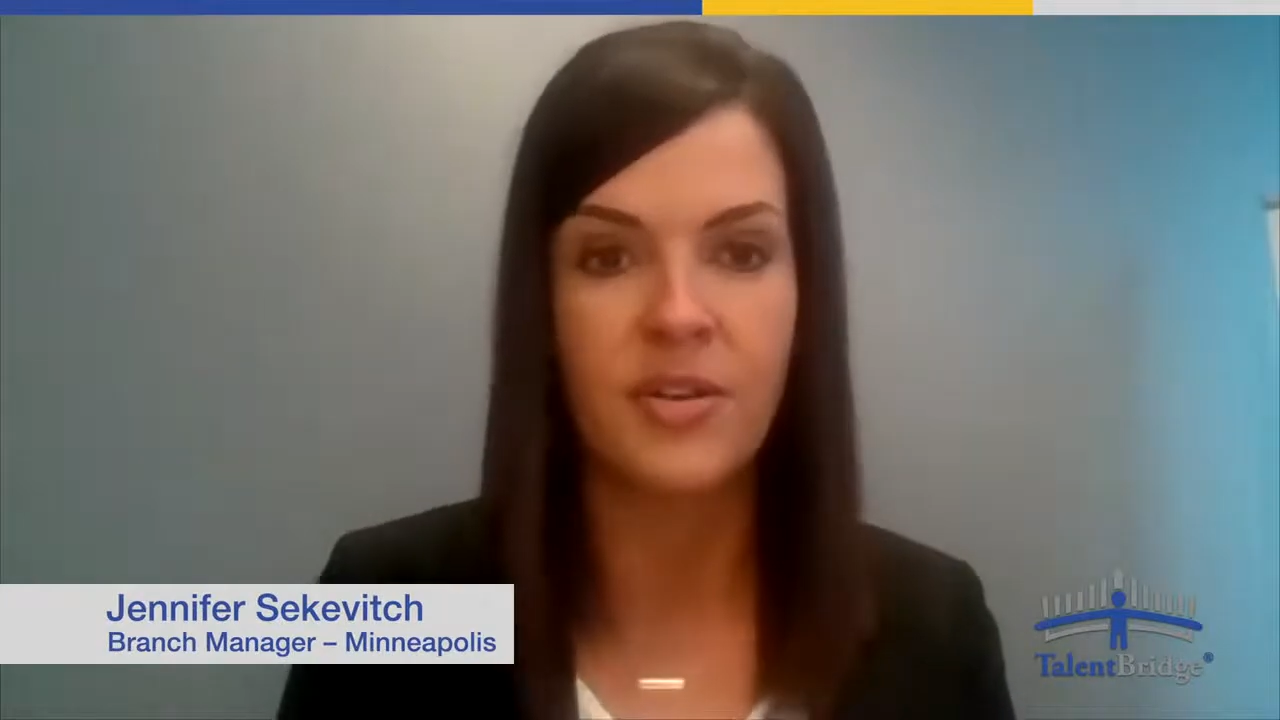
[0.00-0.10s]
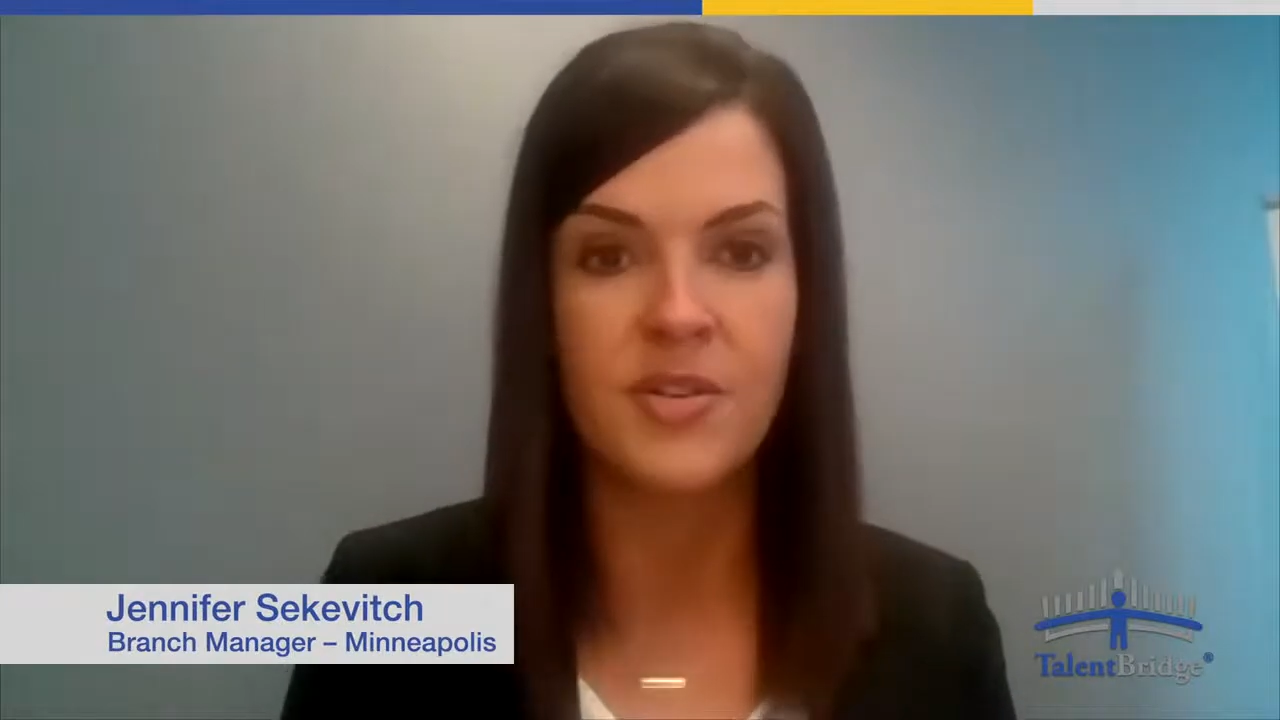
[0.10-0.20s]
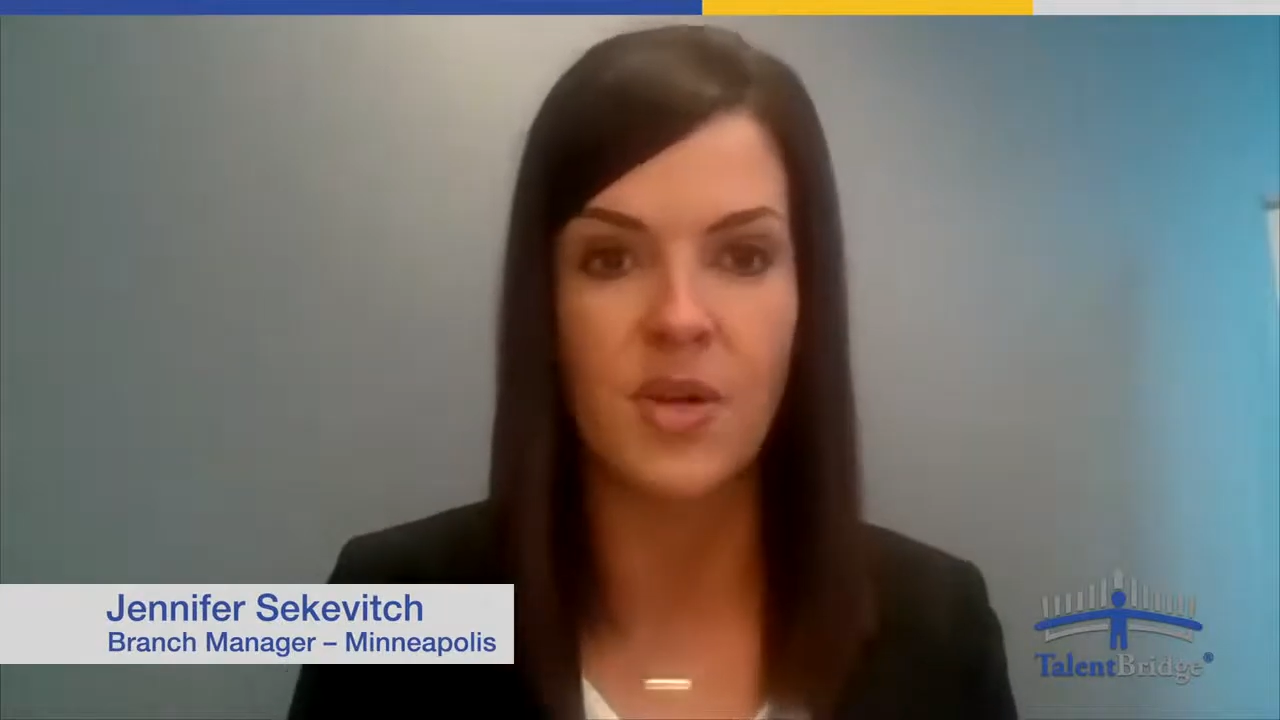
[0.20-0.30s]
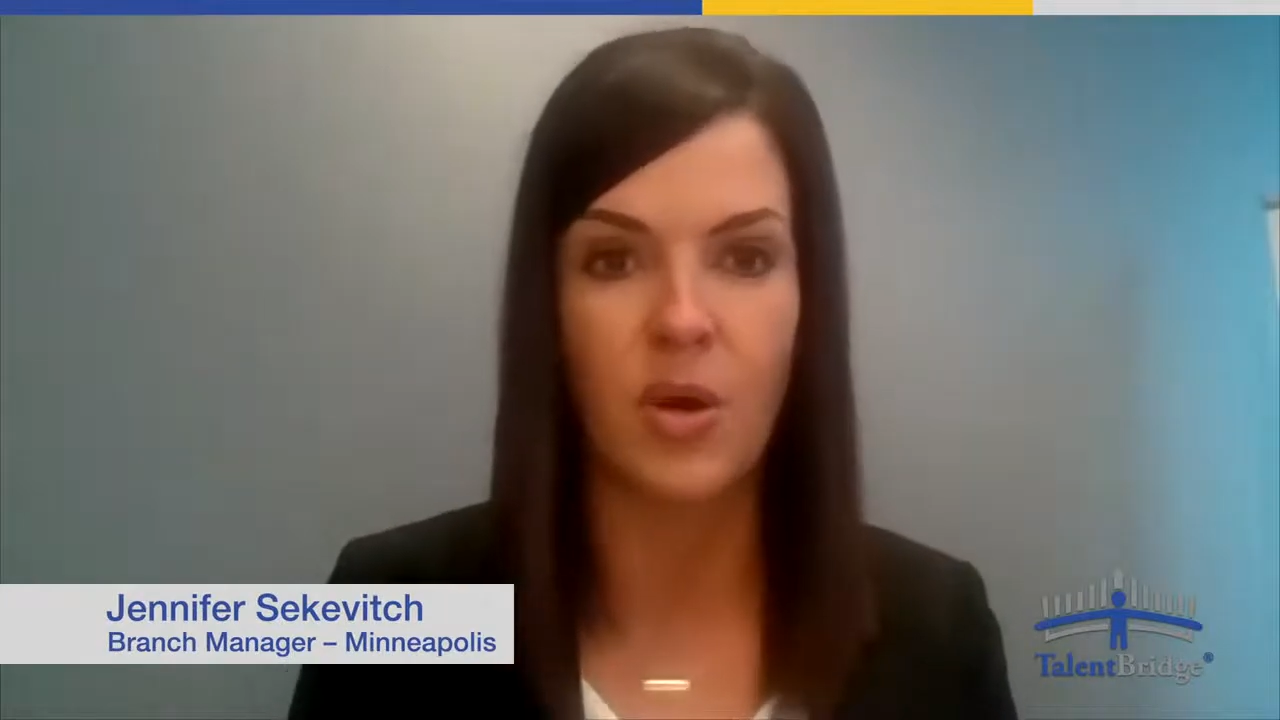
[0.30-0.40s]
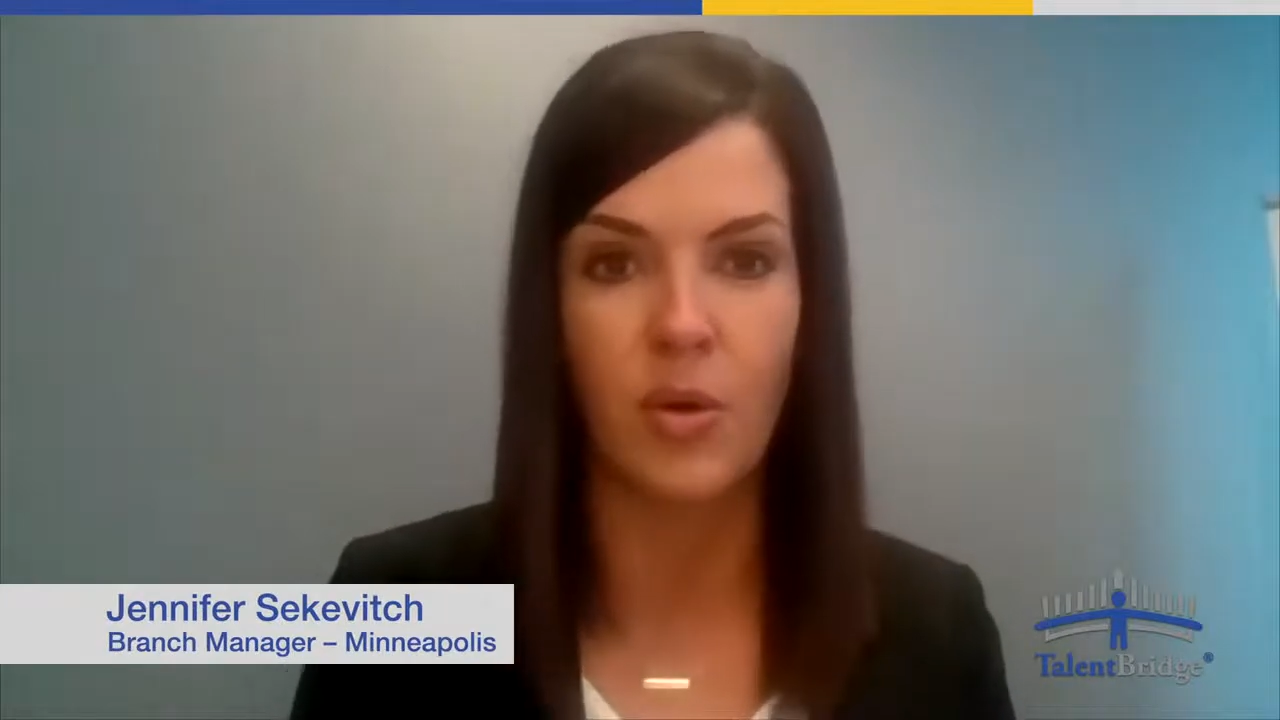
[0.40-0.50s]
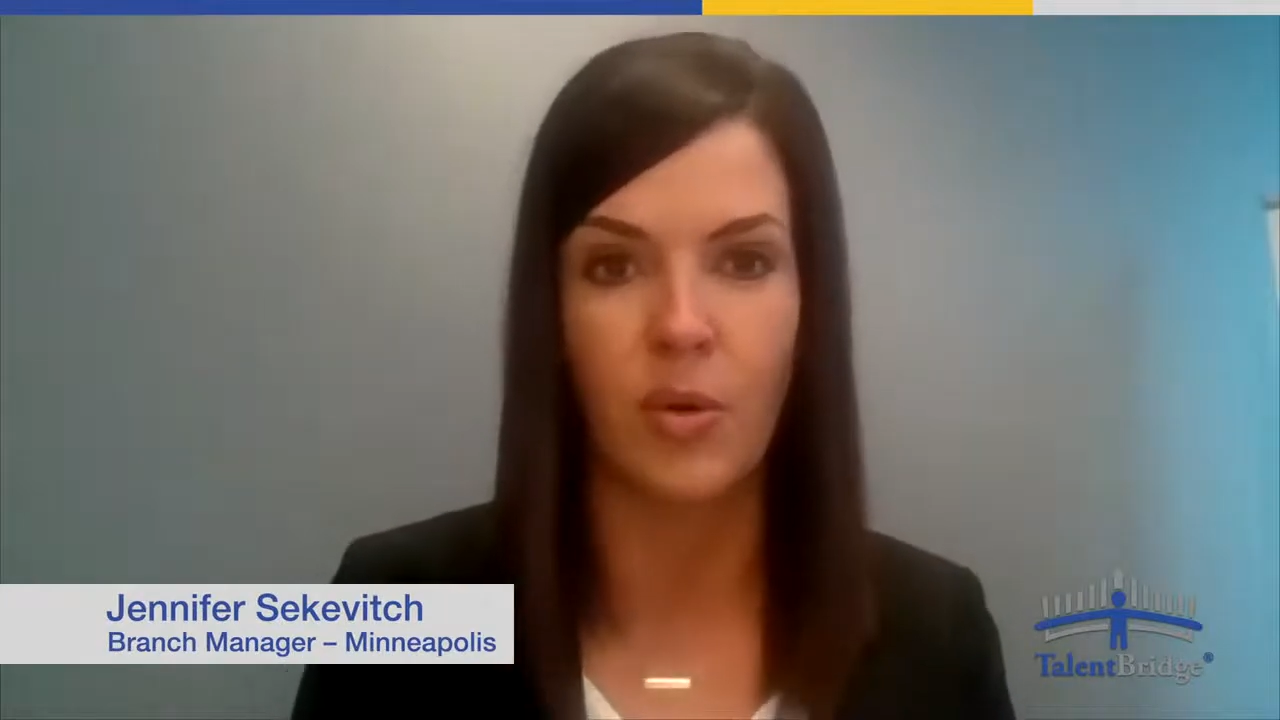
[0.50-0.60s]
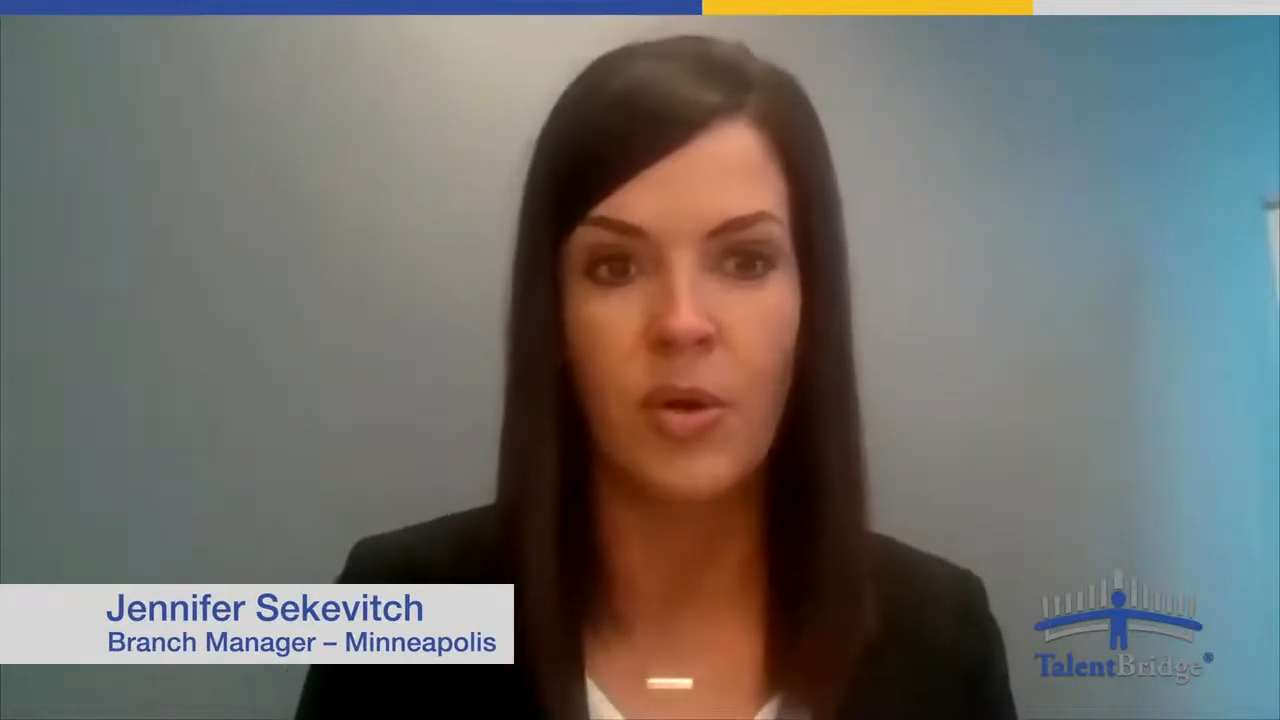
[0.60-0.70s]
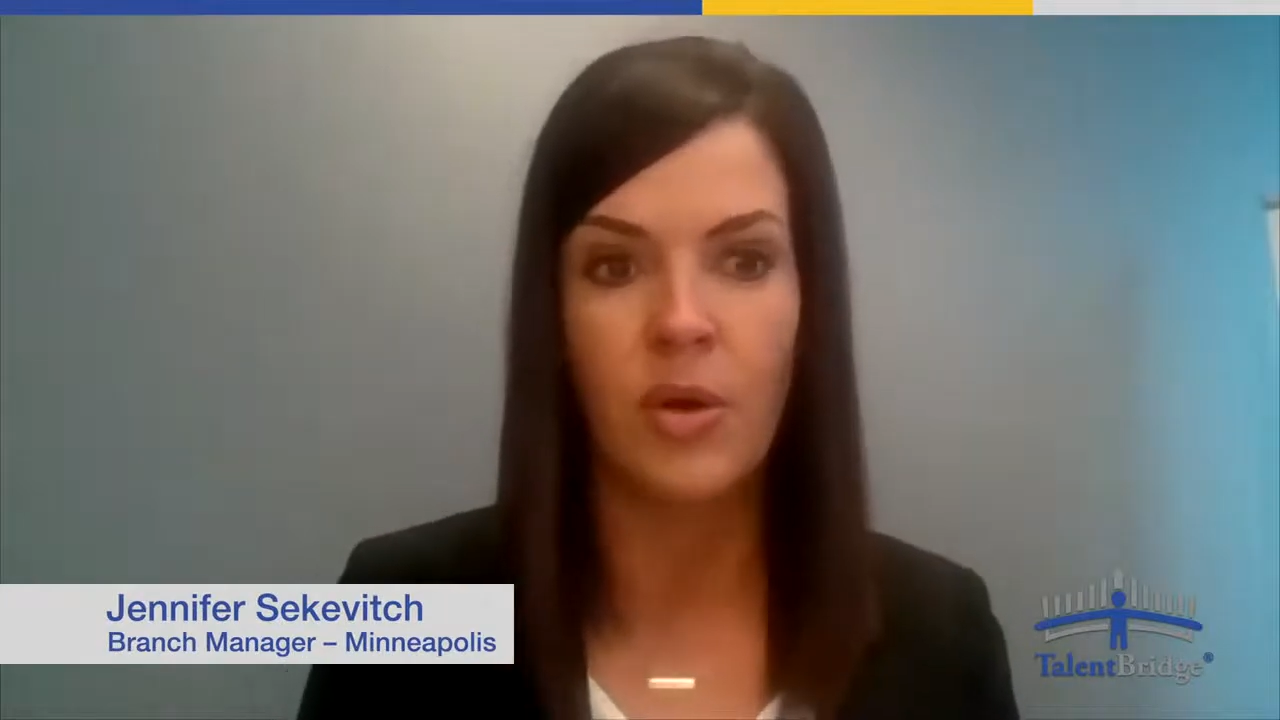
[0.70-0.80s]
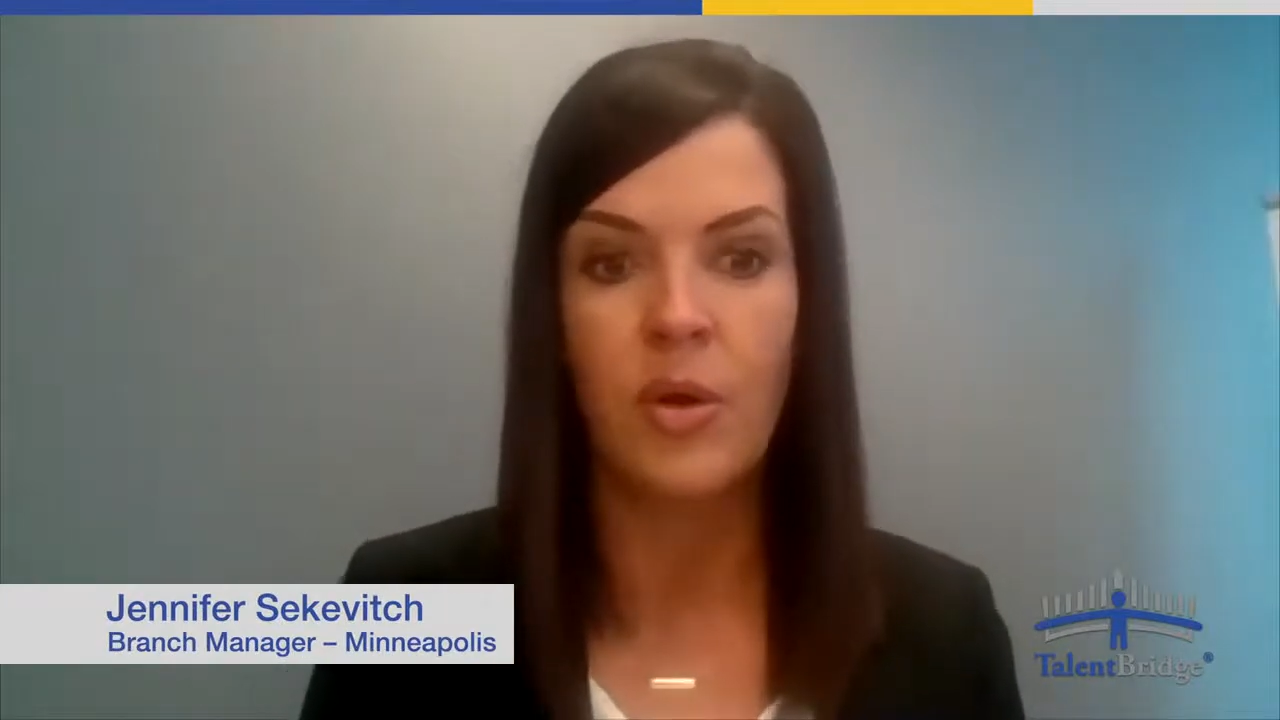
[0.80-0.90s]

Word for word: So